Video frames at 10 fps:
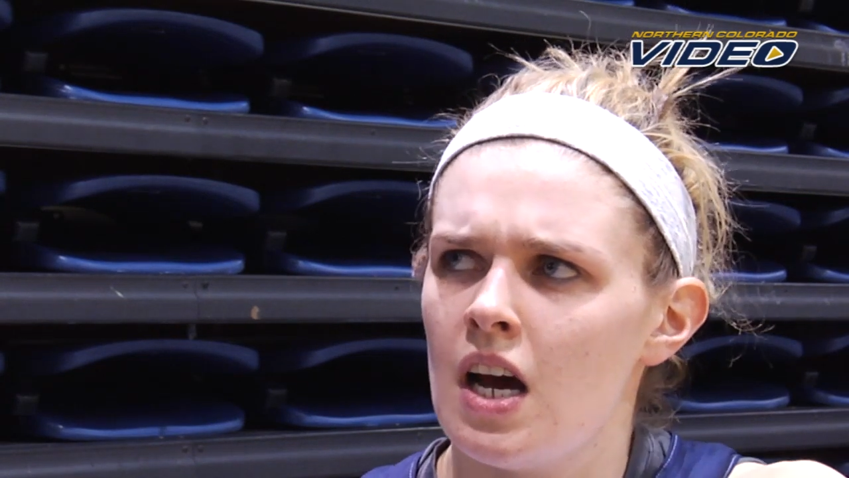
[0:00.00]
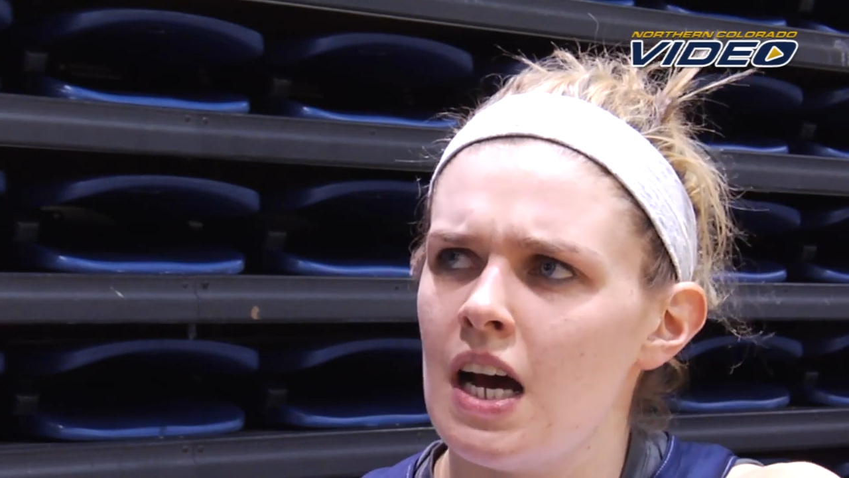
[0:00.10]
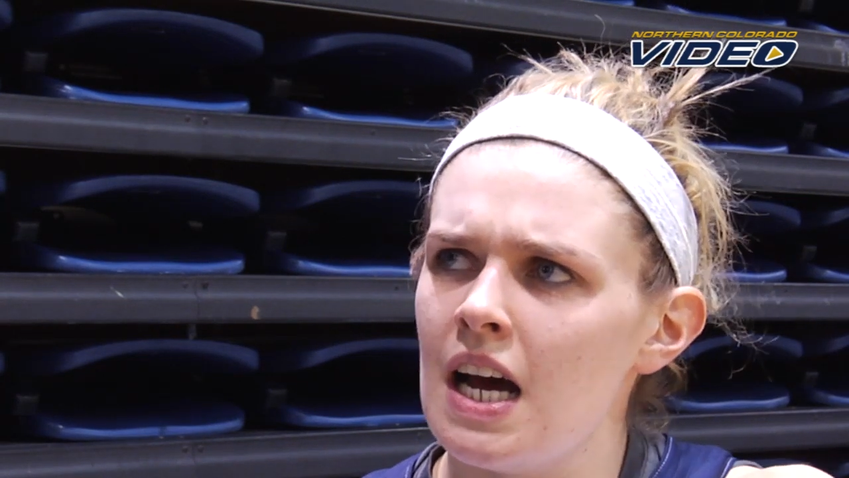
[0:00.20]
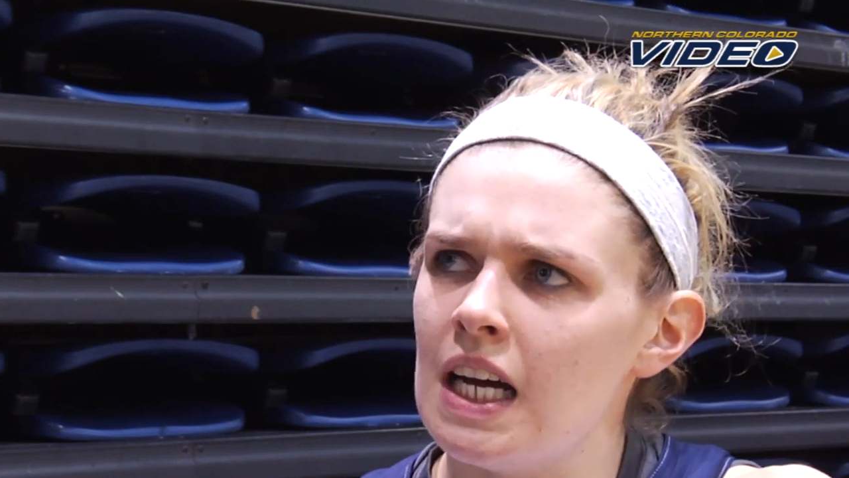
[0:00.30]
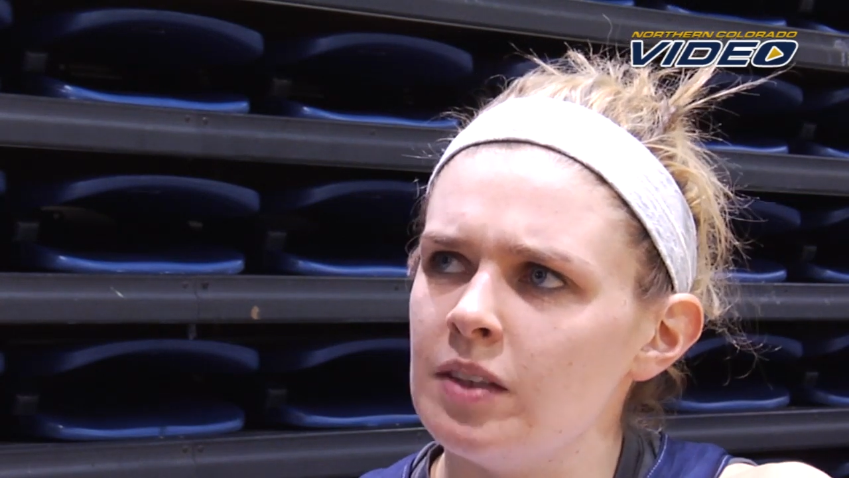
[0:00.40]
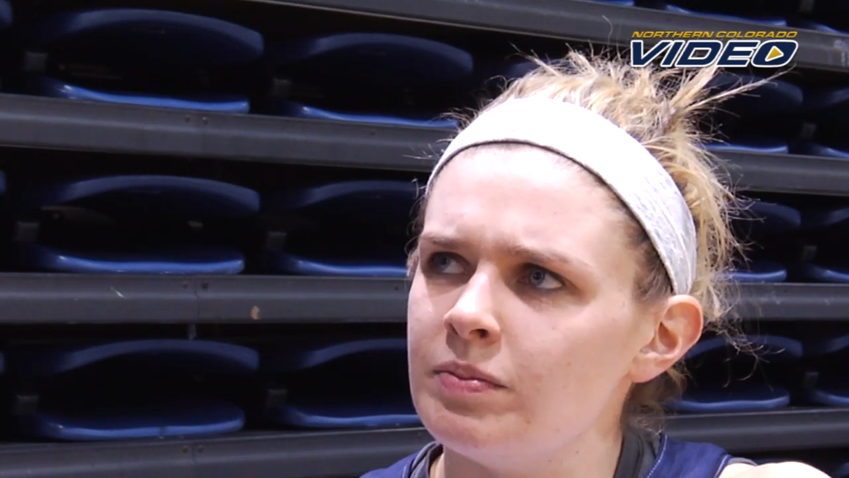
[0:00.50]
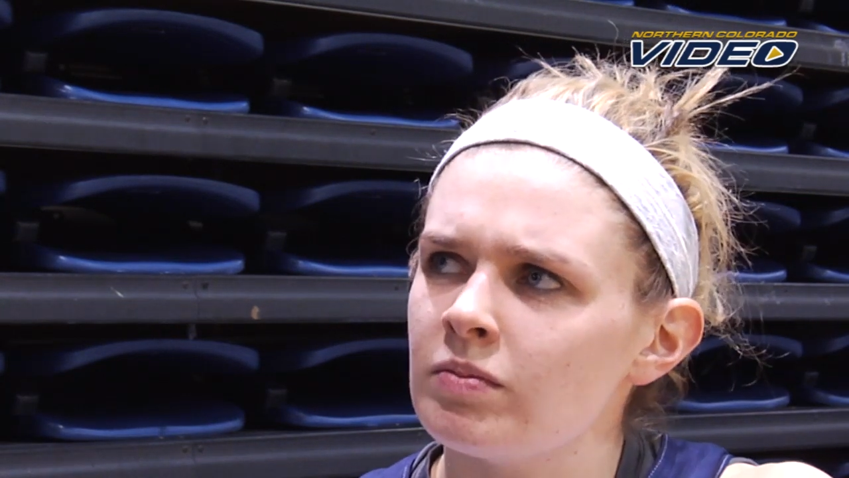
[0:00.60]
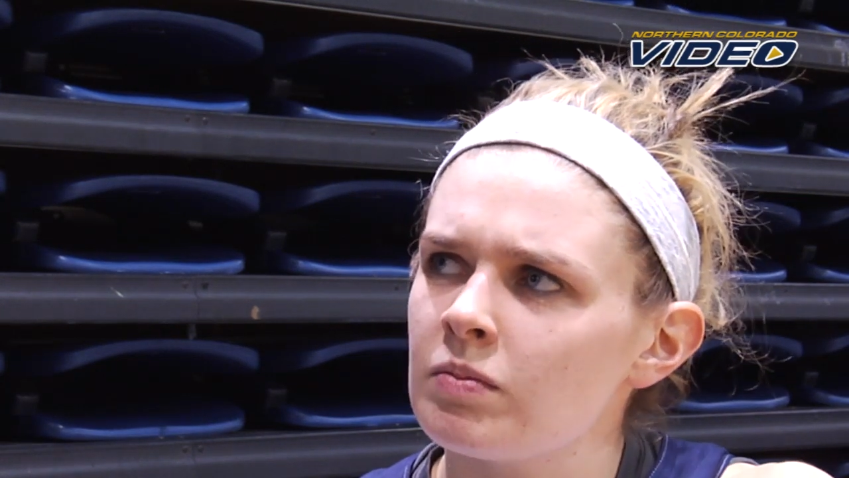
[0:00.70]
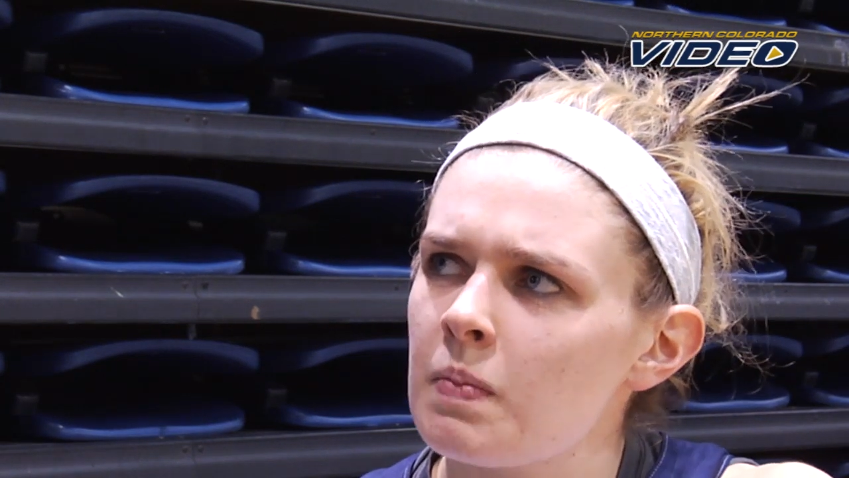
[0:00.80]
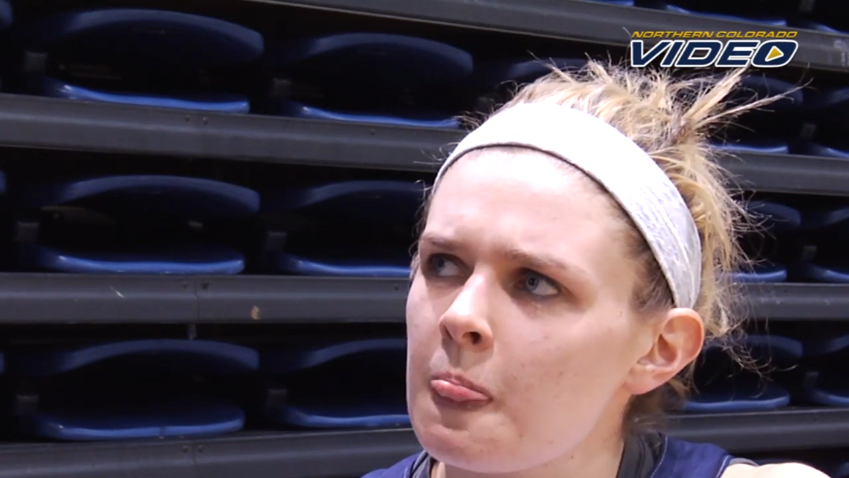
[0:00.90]
Um,
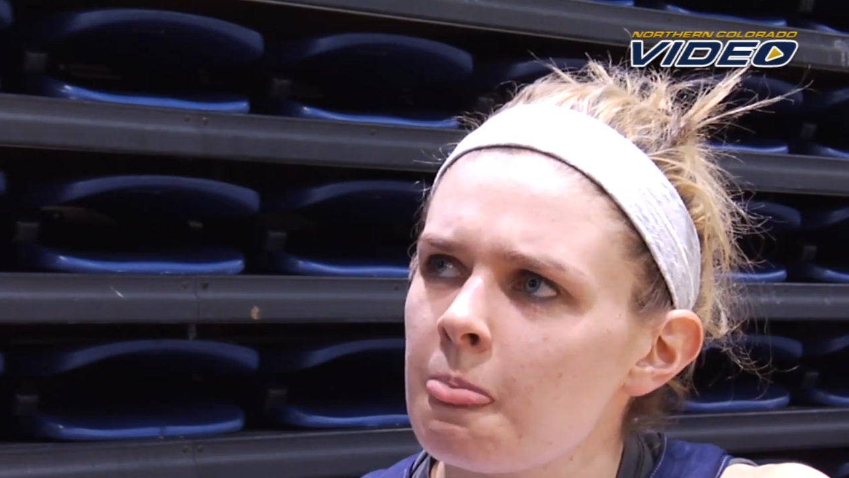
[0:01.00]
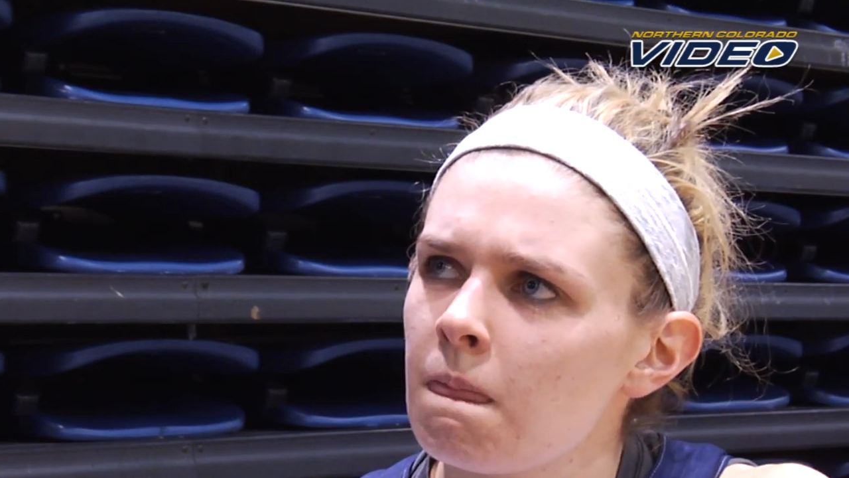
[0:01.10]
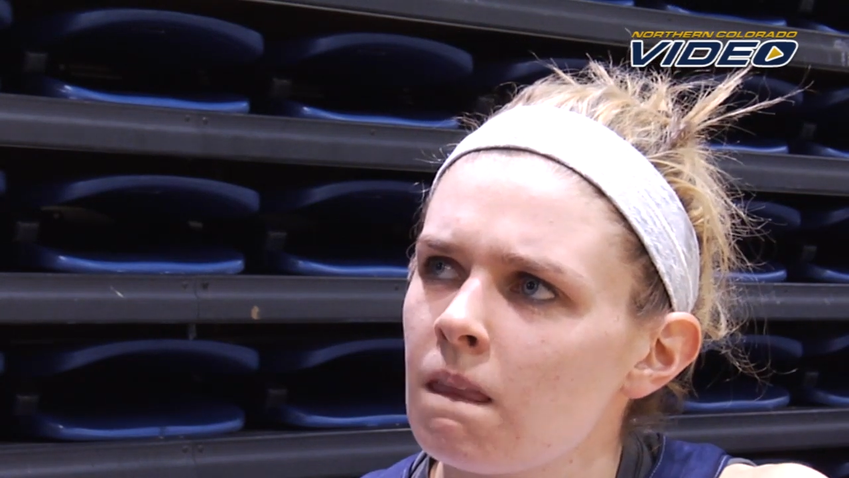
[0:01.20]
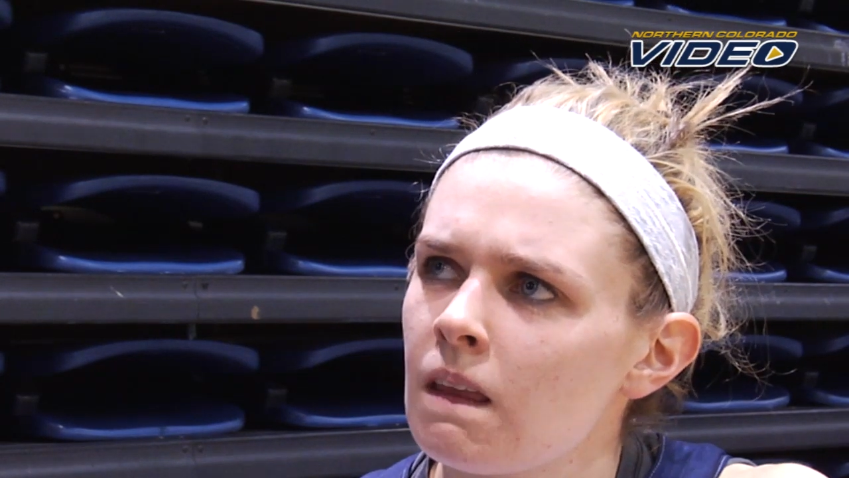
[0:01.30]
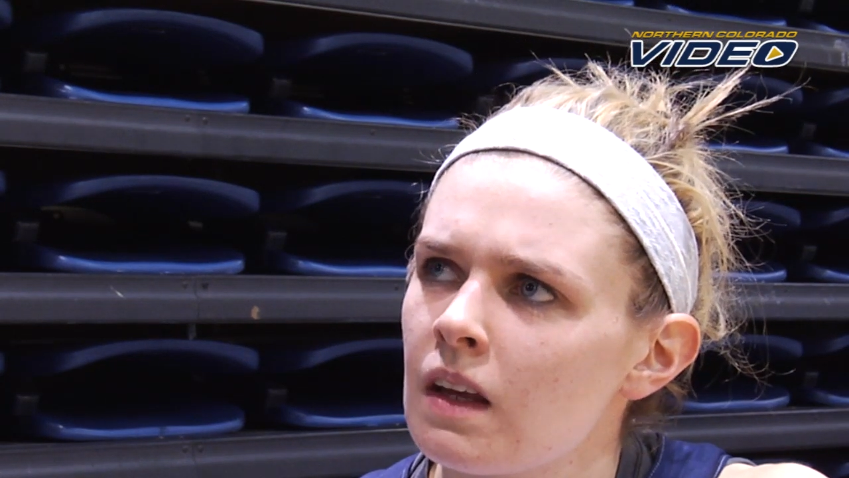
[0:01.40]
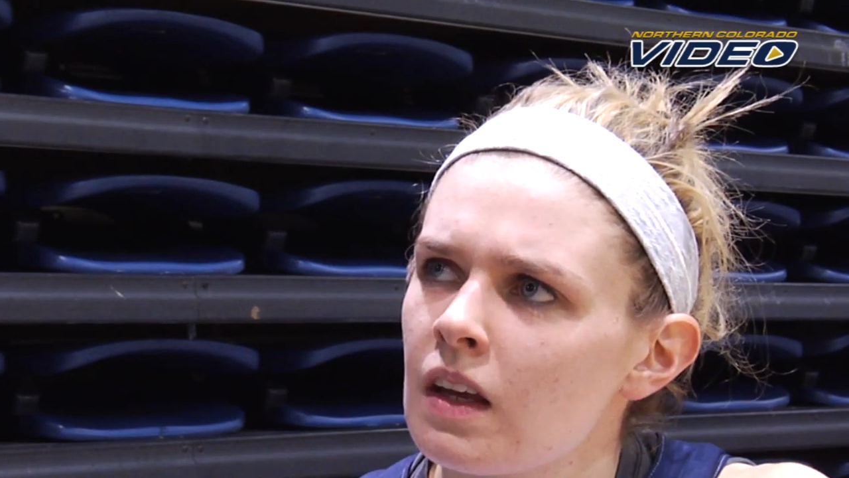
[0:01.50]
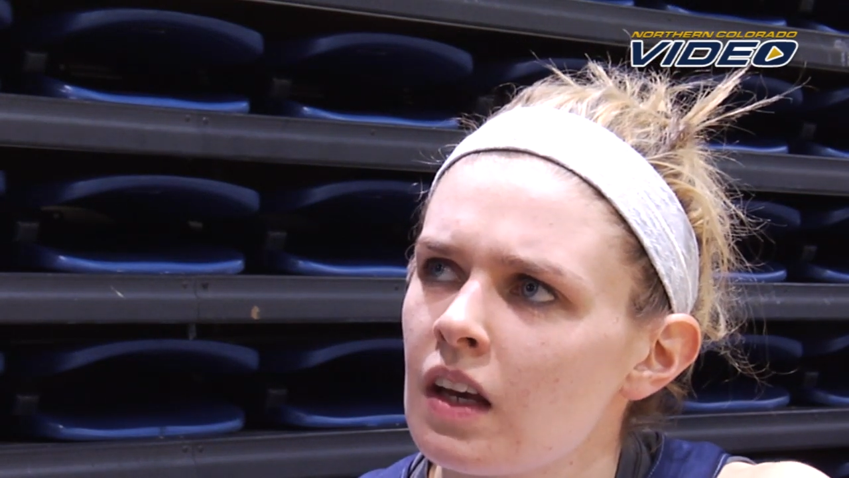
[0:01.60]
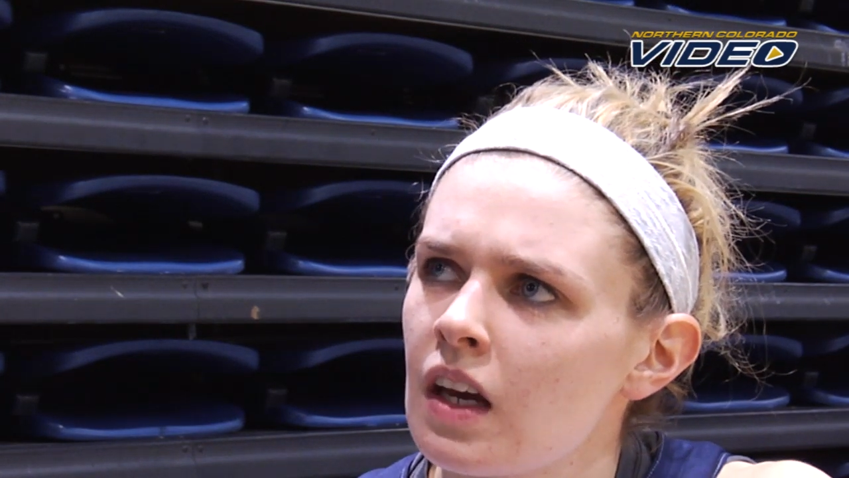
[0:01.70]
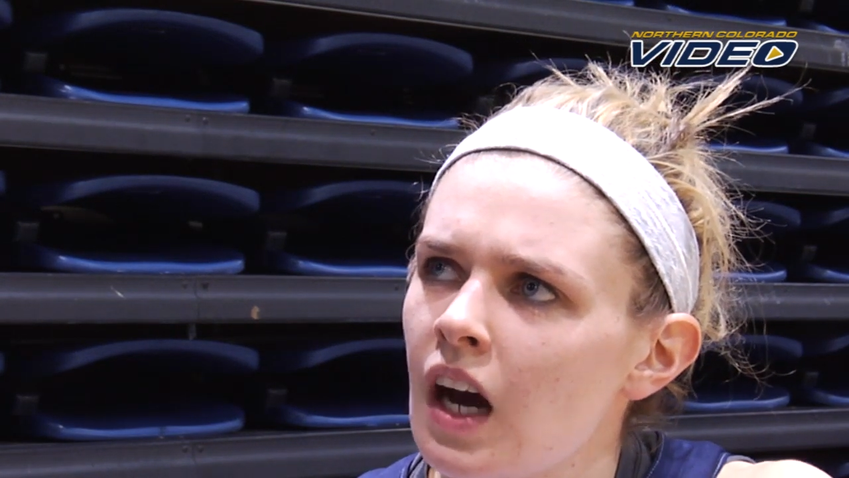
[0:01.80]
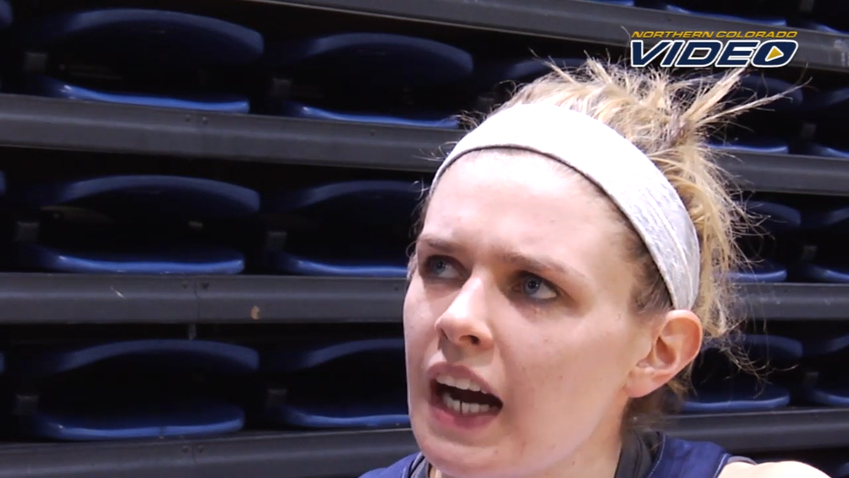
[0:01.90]

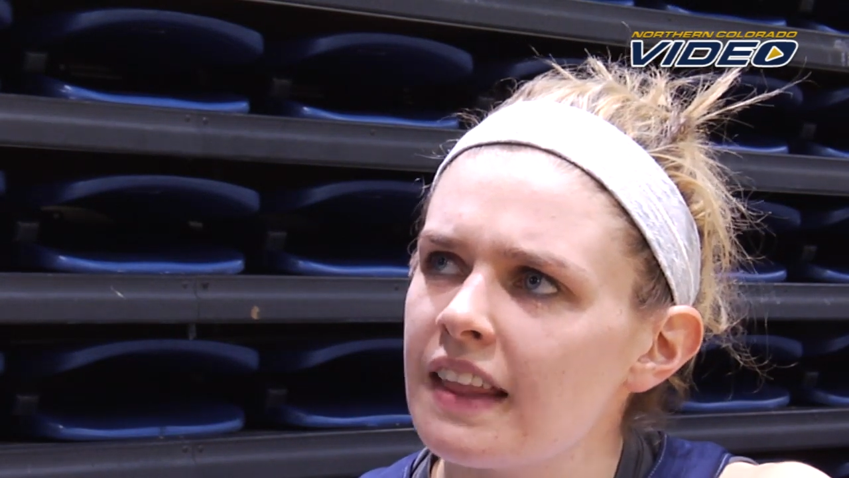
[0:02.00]
I